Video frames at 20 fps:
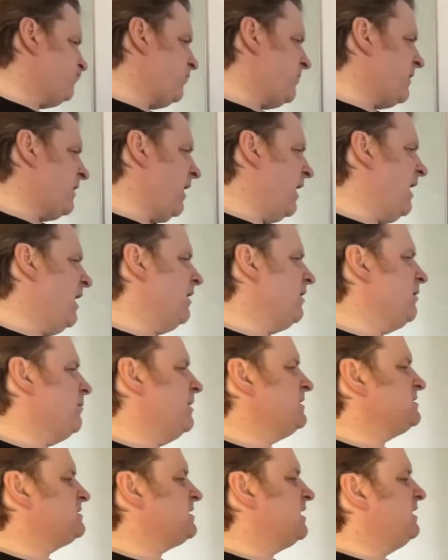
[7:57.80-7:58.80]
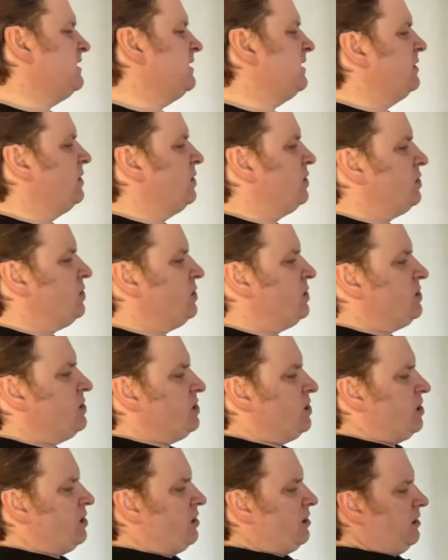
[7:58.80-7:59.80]
how you maintain it.
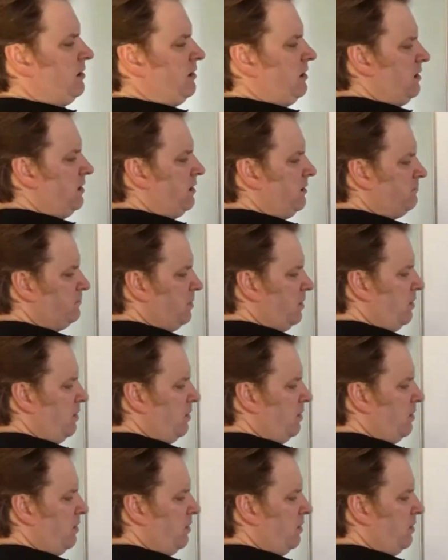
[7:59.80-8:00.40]
Um,